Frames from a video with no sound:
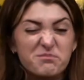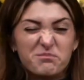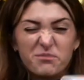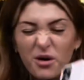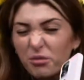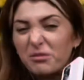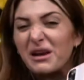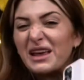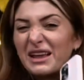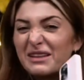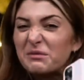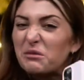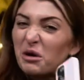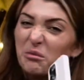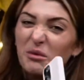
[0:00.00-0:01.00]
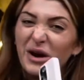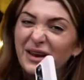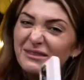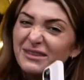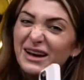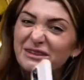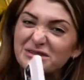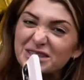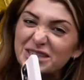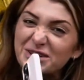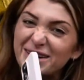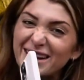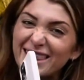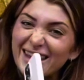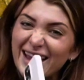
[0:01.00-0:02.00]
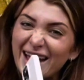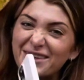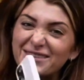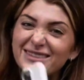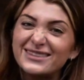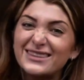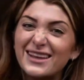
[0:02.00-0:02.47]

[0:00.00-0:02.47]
Probably because I'm not brave enough to do anything else.